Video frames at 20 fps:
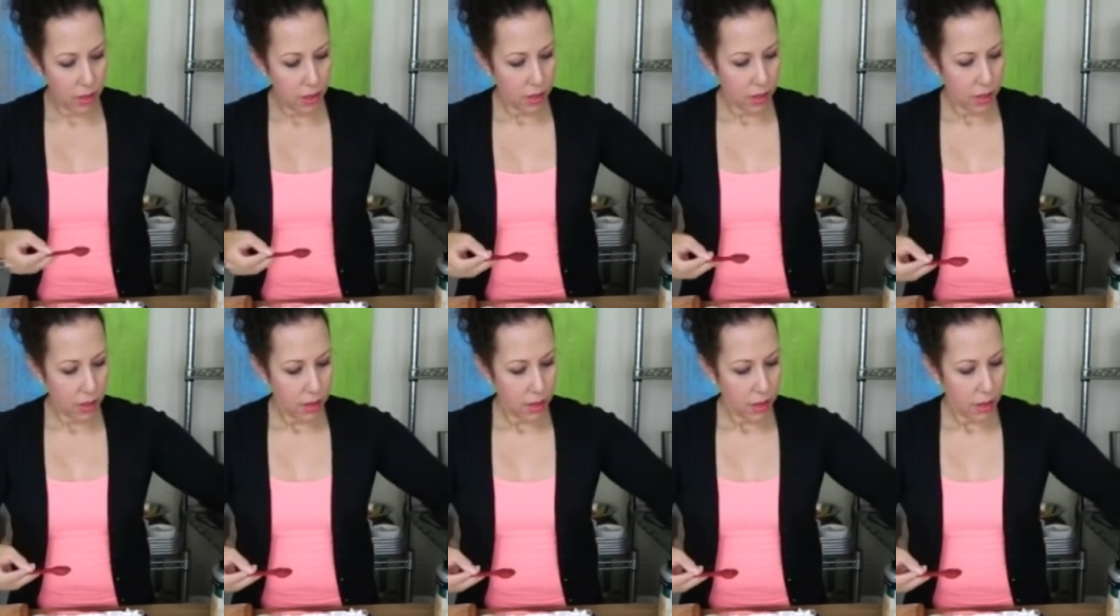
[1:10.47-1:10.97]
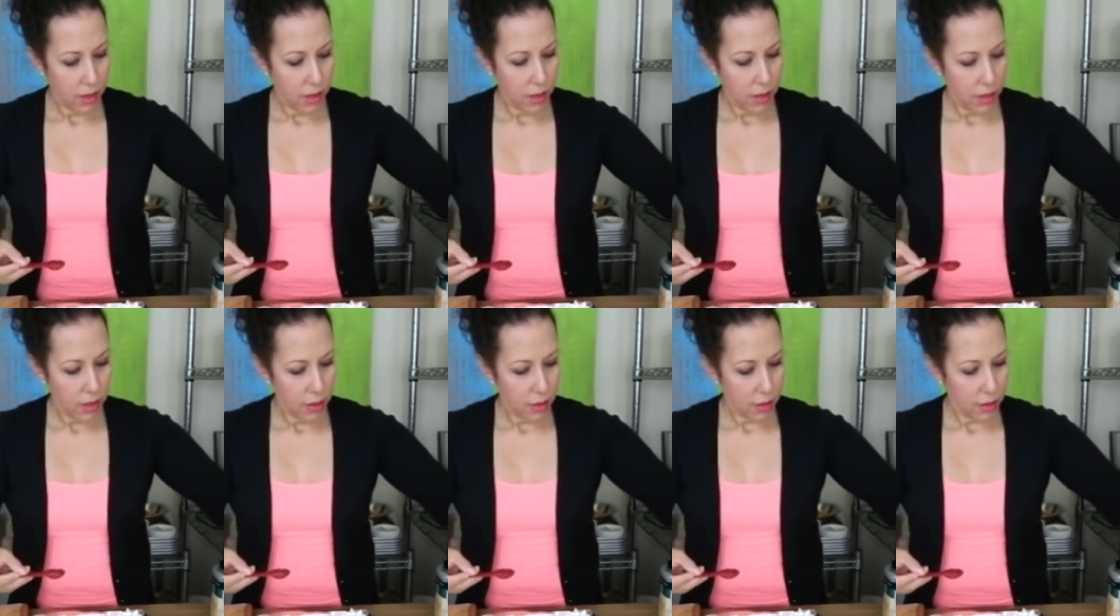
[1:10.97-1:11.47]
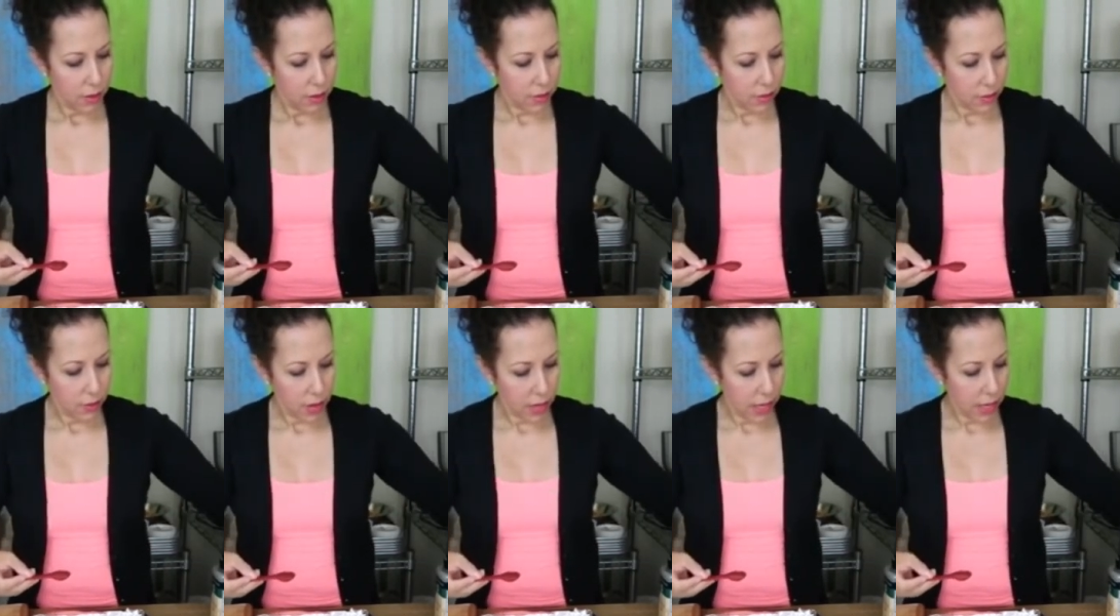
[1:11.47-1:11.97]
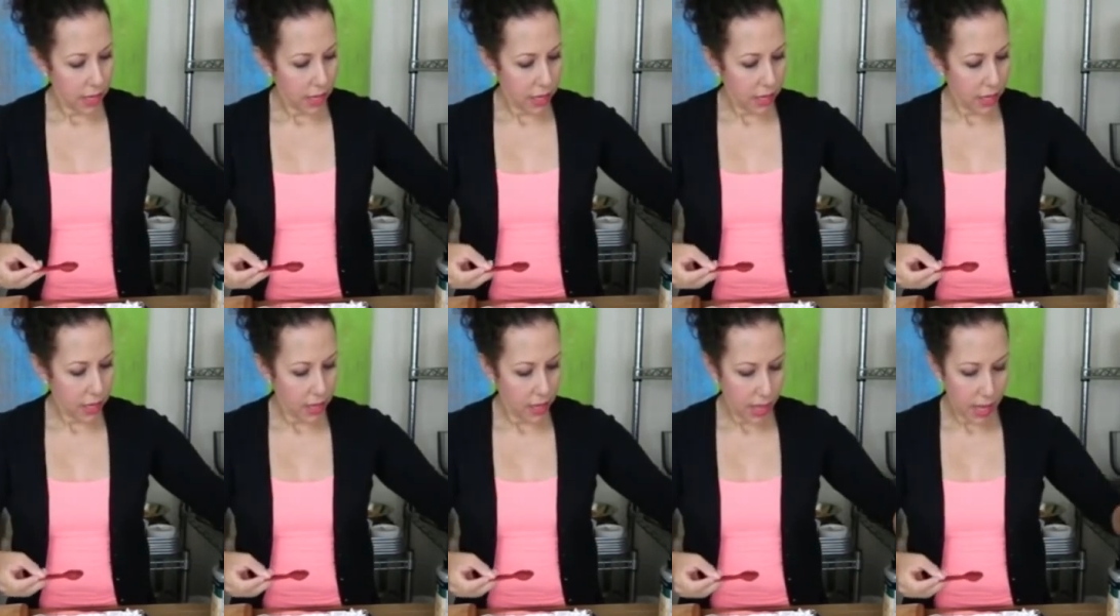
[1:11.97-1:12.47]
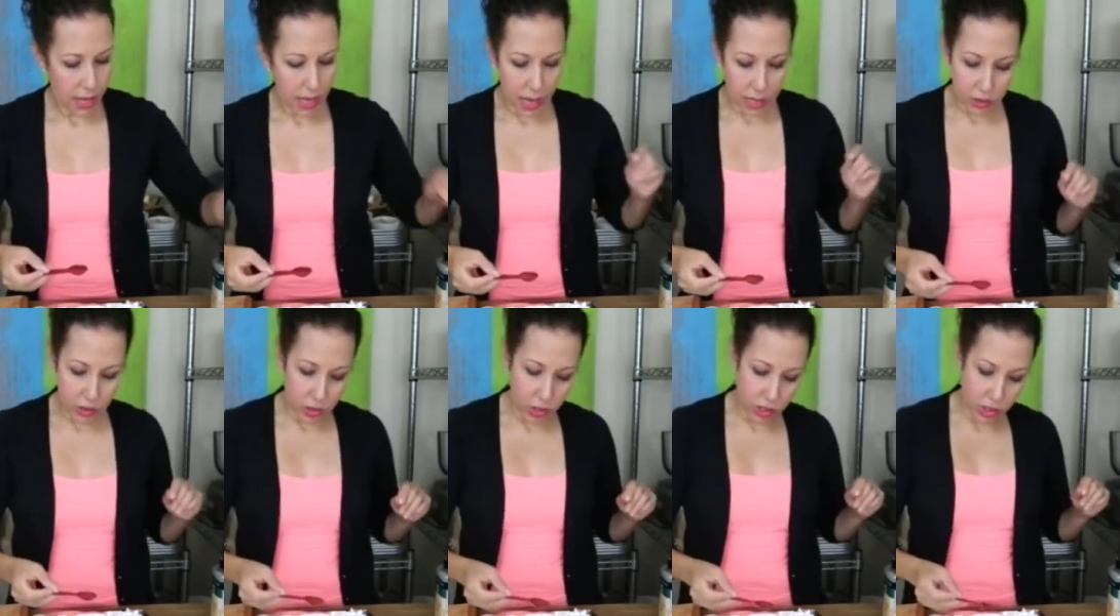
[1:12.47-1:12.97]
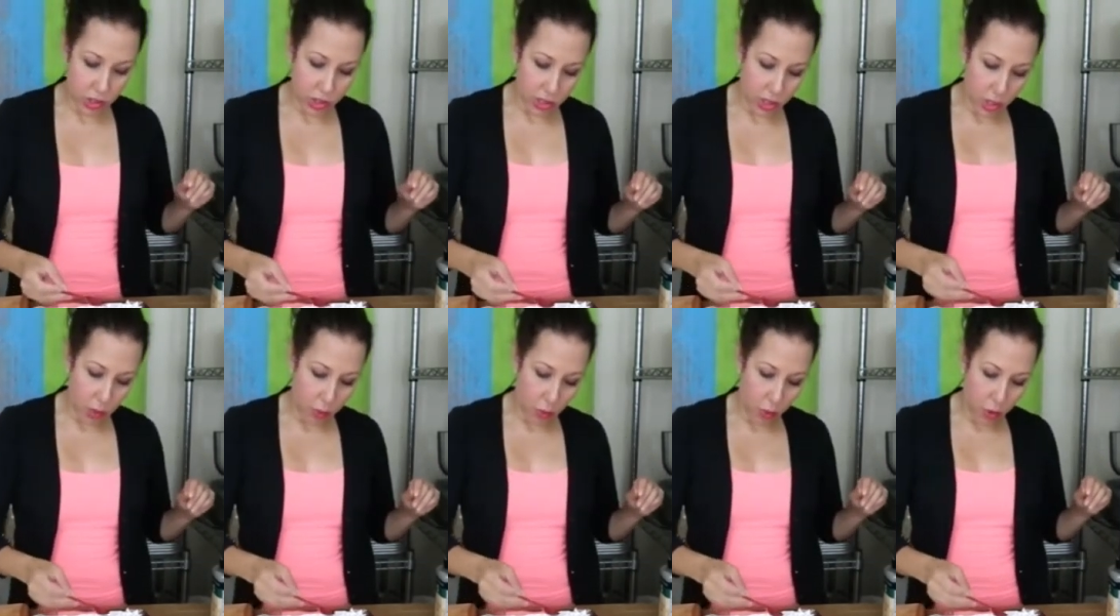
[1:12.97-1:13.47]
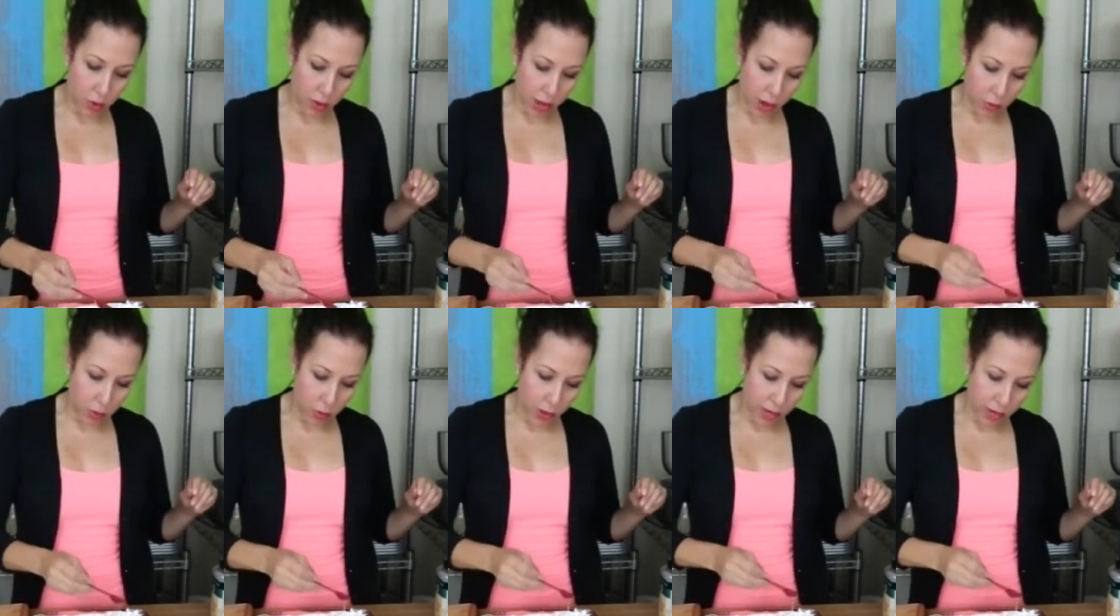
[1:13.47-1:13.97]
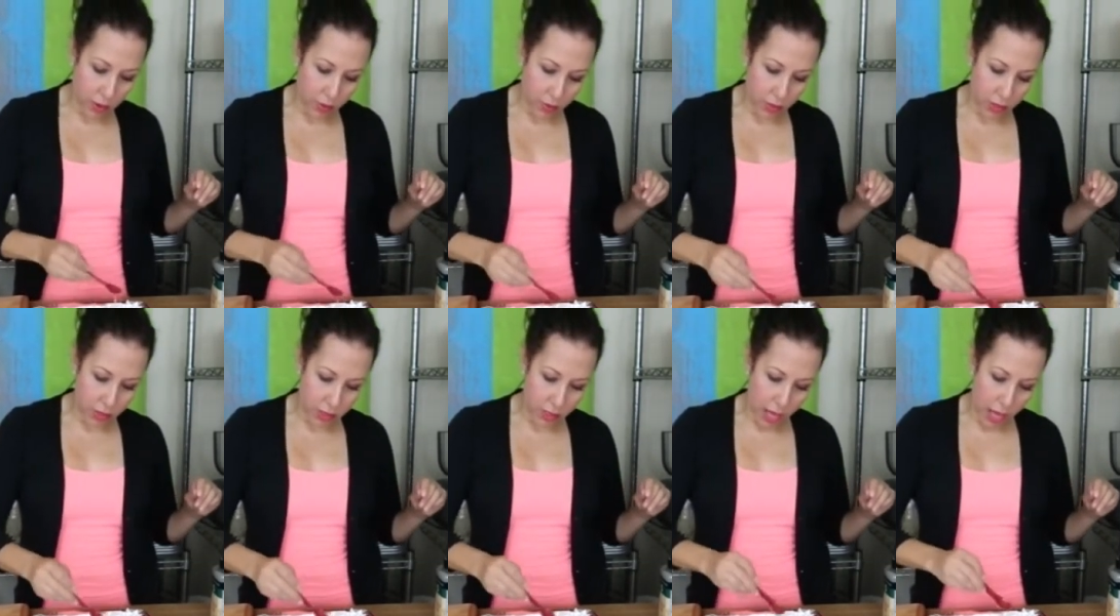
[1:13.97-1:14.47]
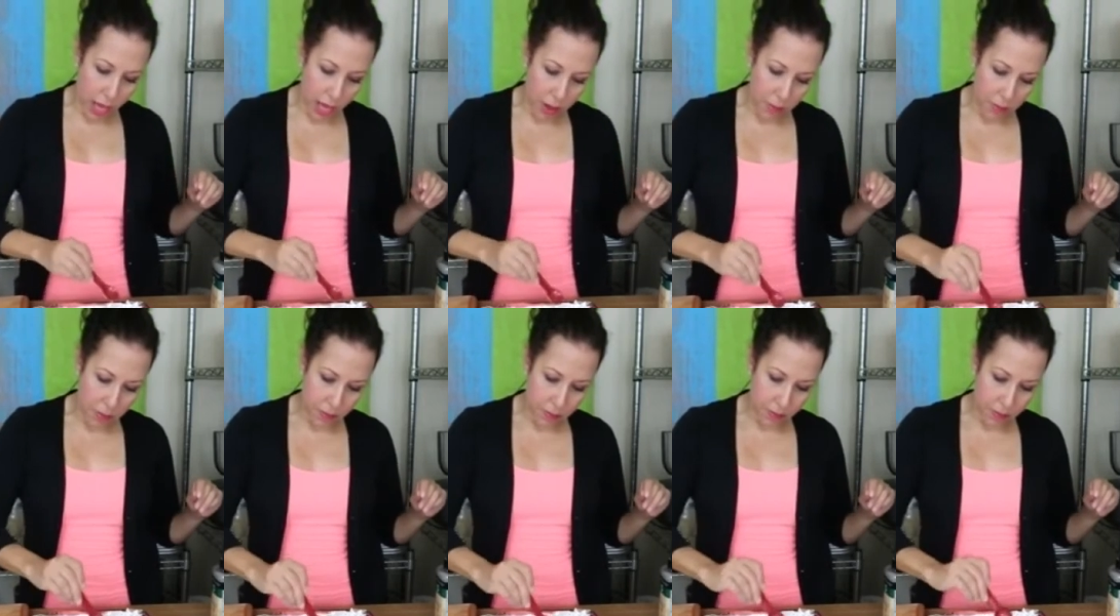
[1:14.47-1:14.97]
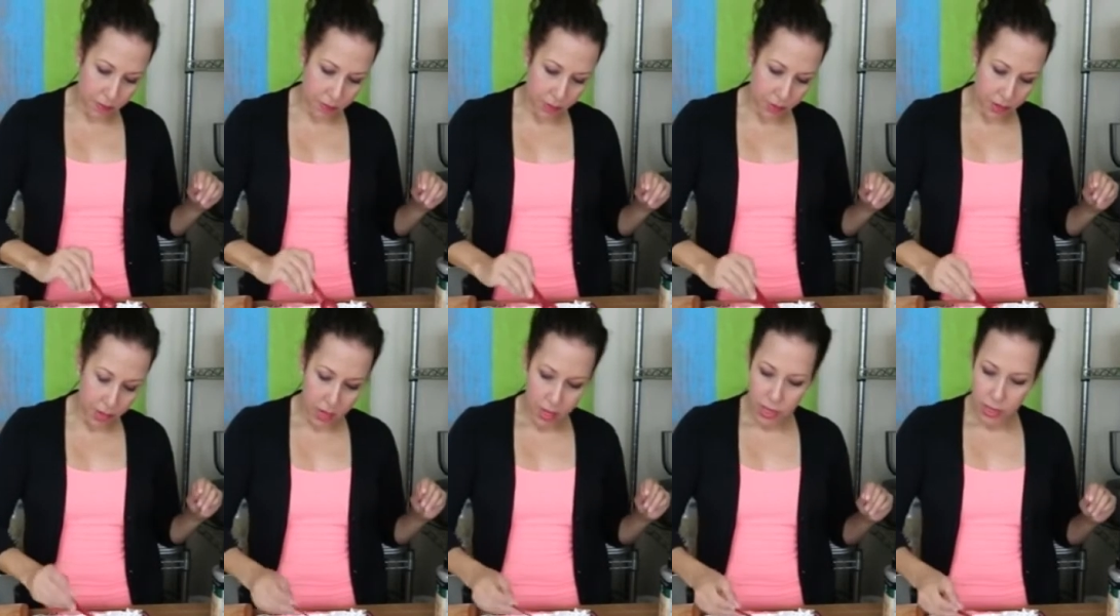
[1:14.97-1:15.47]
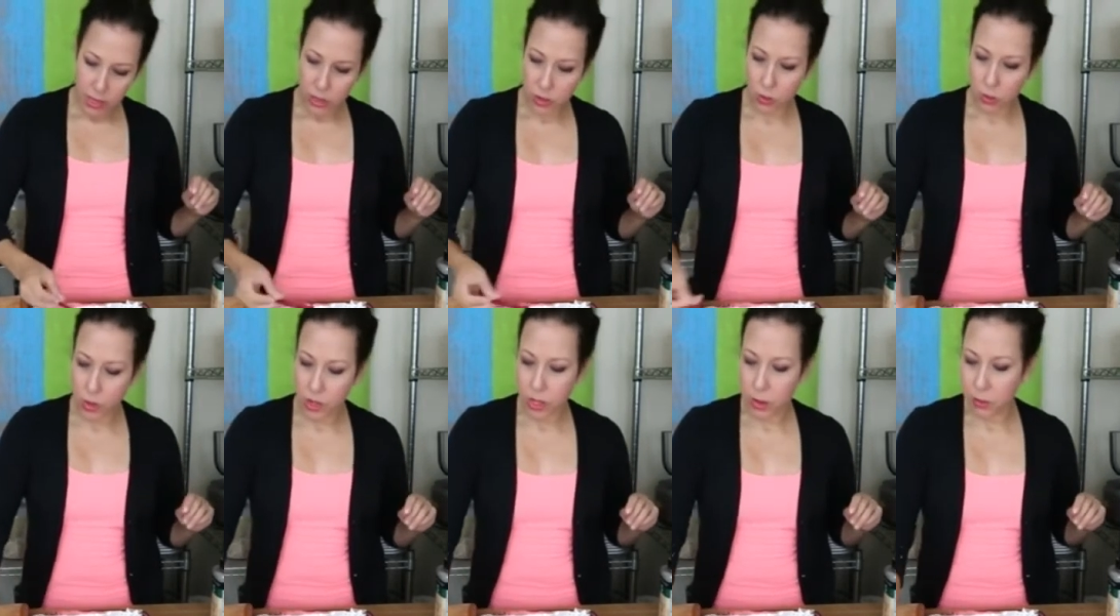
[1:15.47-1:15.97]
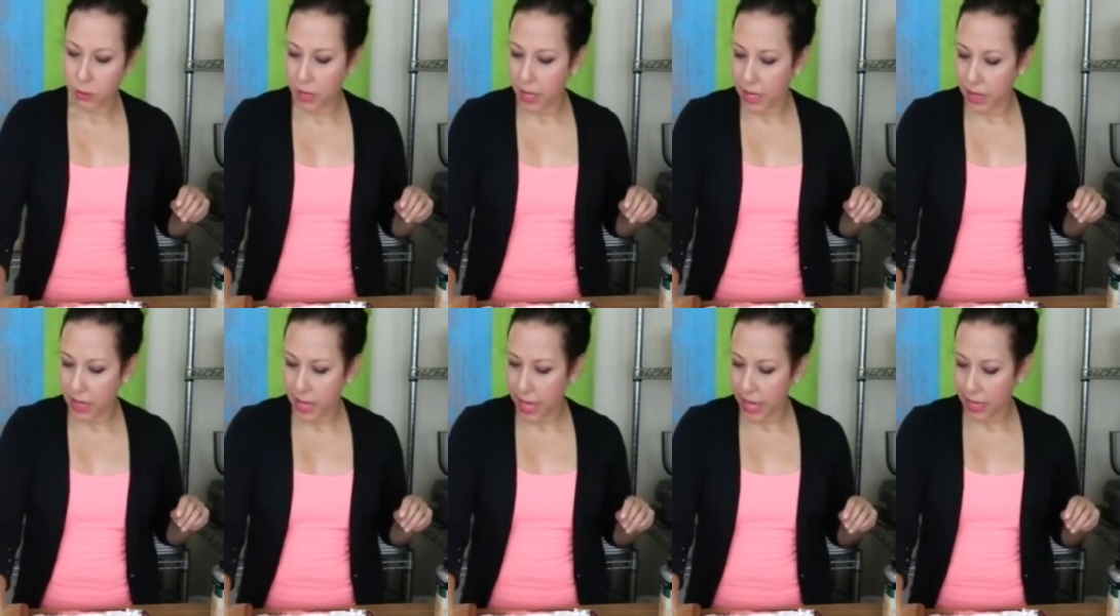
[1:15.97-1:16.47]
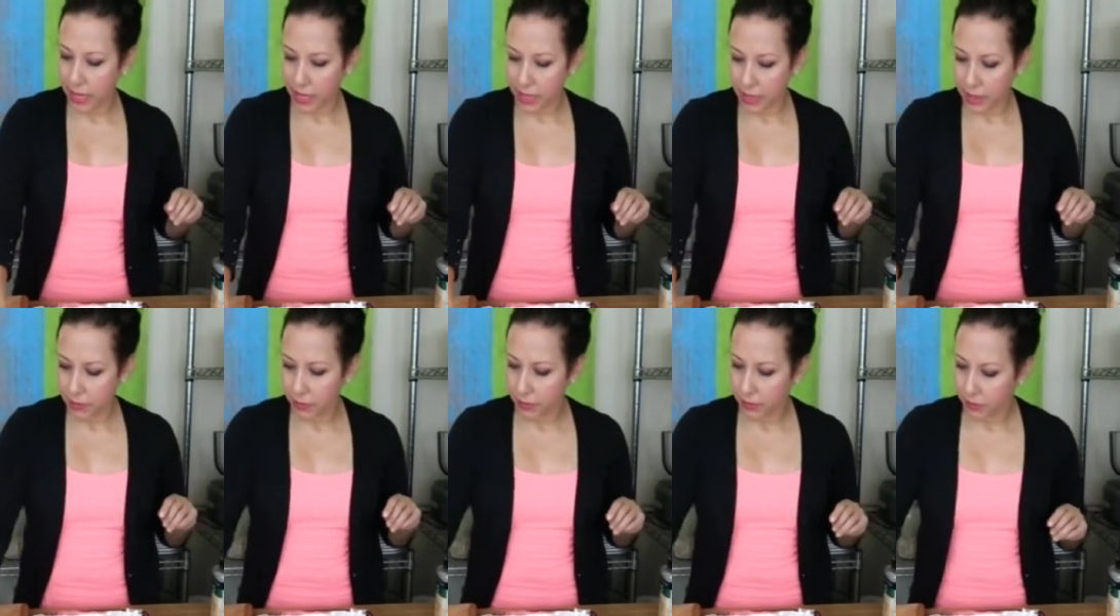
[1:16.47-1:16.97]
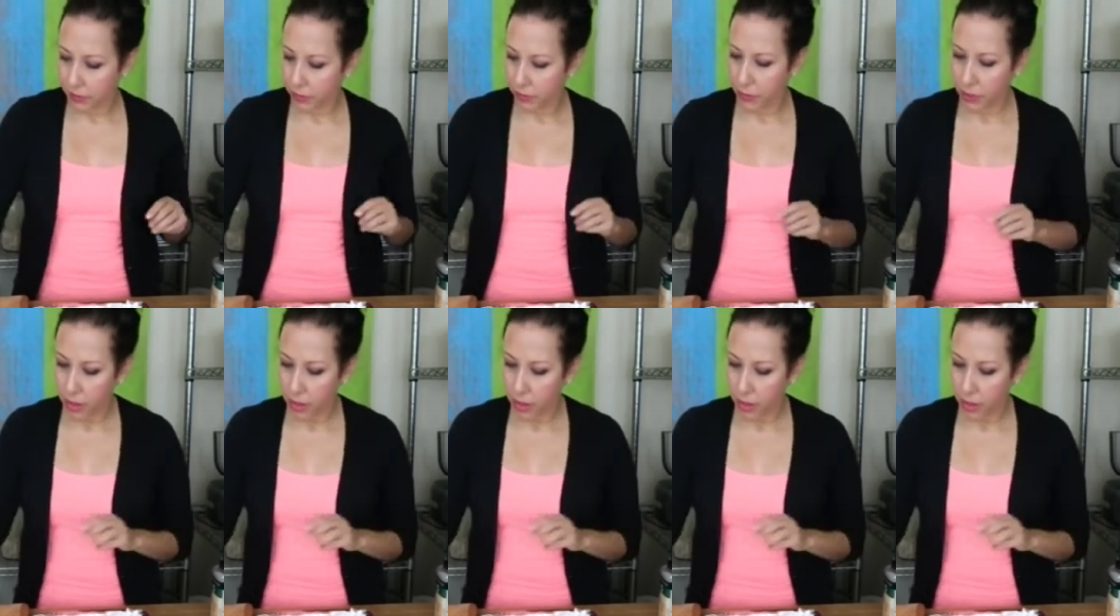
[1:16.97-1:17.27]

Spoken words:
All right, and actually just gonna pour that right over the top because we're gonna blend that in.